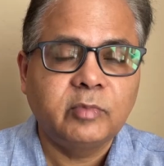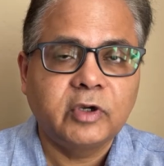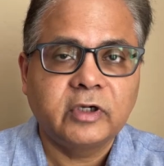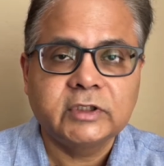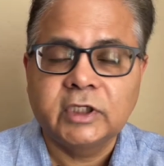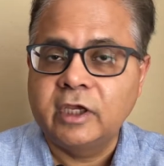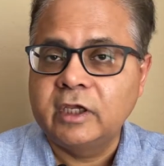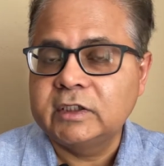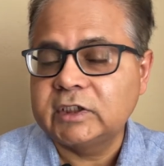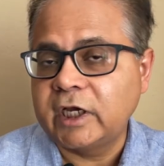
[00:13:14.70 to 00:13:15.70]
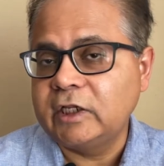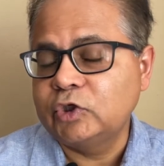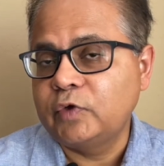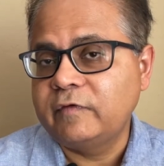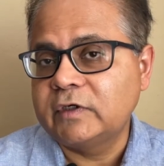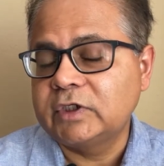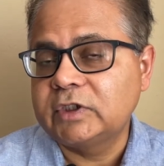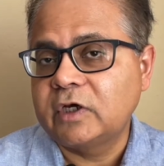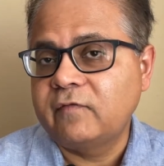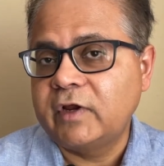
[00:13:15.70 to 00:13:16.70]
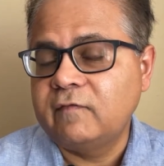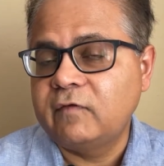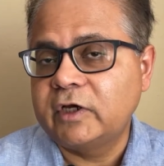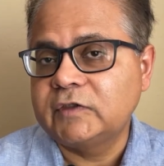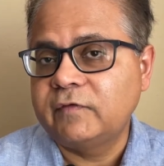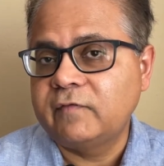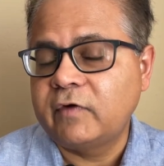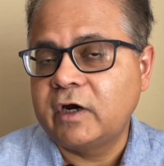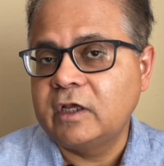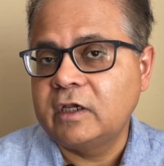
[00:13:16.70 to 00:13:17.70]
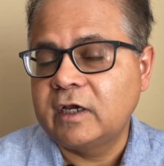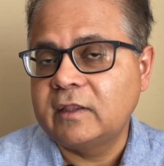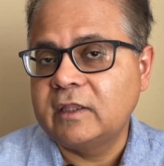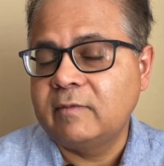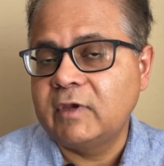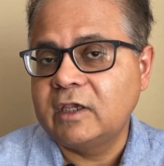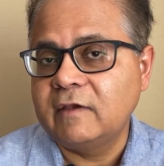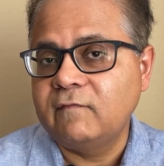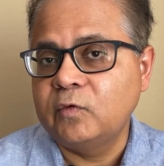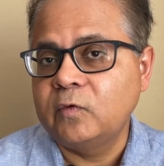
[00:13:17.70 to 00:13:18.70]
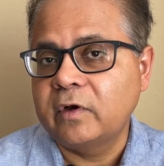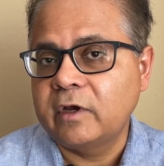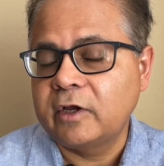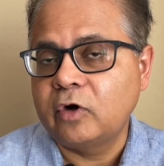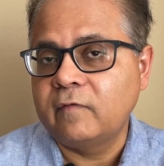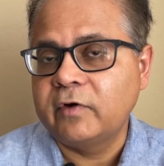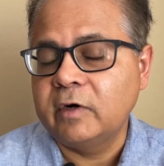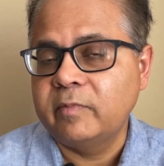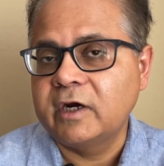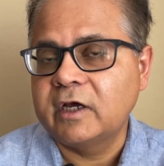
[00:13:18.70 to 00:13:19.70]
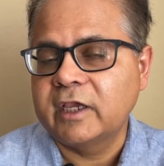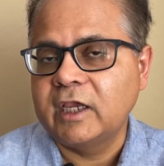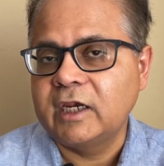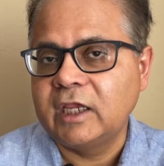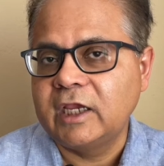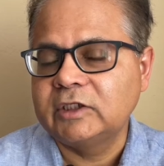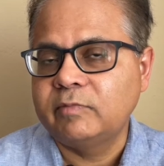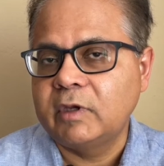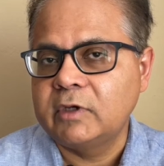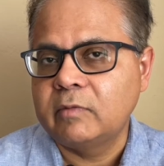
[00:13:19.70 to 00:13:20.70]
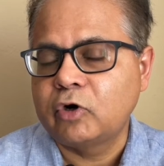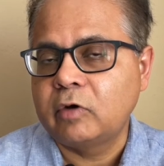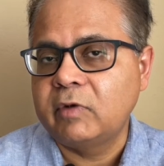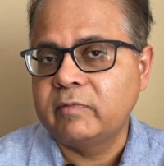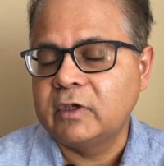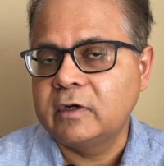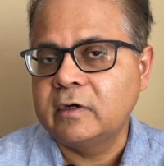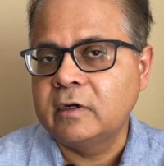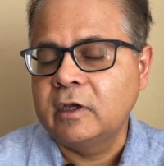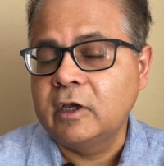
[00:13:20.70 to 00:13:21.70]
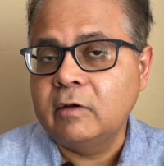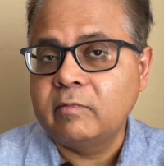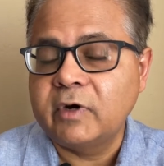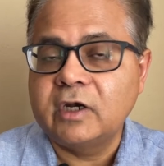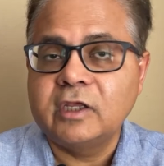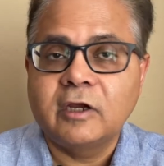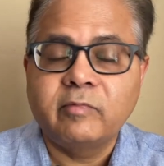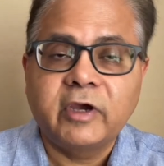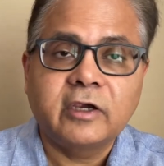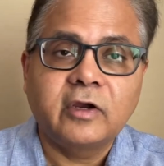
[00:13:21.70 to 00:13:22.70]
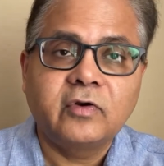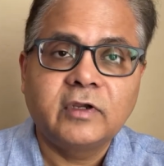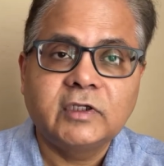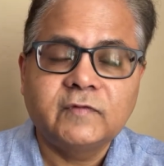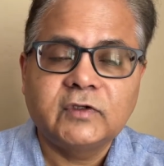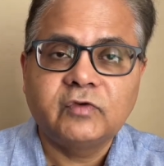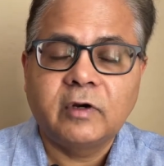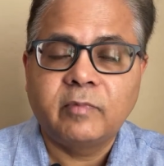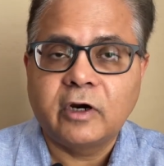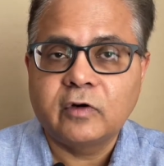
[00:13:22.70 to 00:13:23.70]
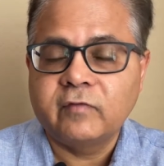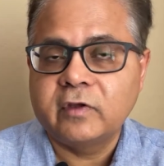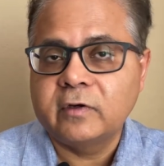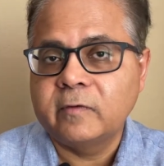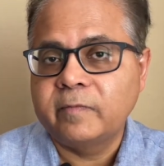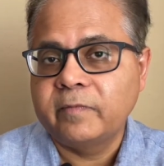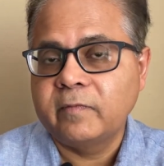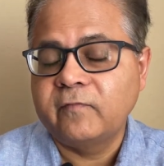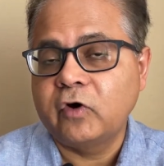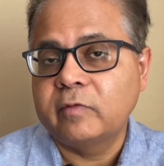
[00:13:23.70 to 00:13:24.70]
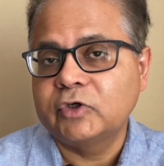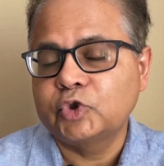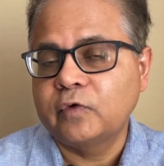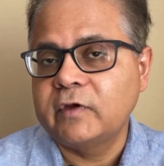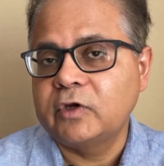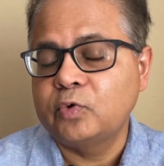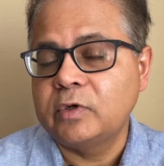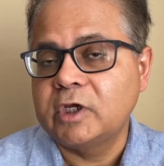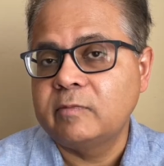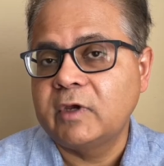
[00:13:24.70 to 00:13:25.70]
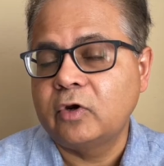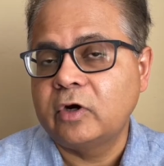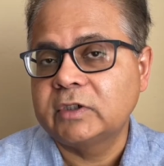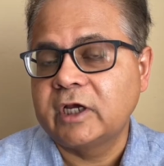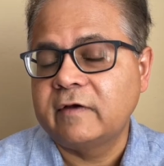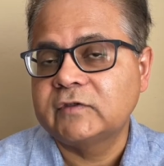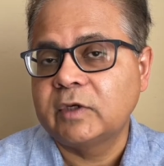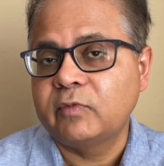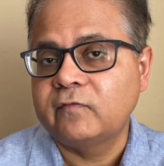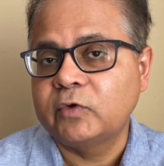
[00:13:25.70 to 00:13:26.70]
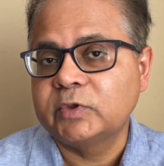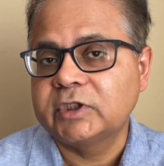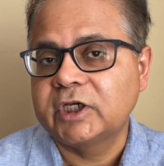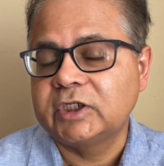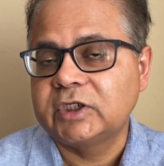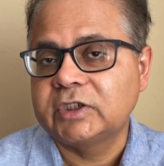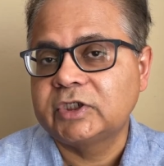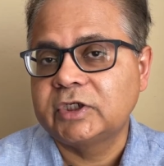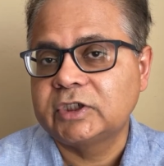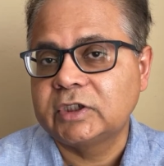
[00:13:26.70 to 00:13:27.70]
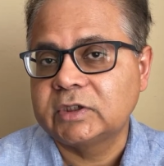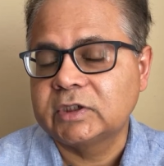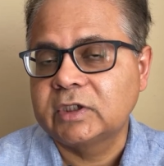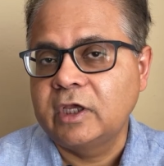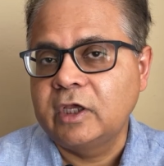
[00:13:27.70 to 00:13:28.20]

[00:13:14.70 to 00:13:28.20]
because Chinese universities are very flush with funding and they may give you an offer, but again, age may be a problem here. But nearby countries which were part of the former Soviet Union may not have some of those age restrictions.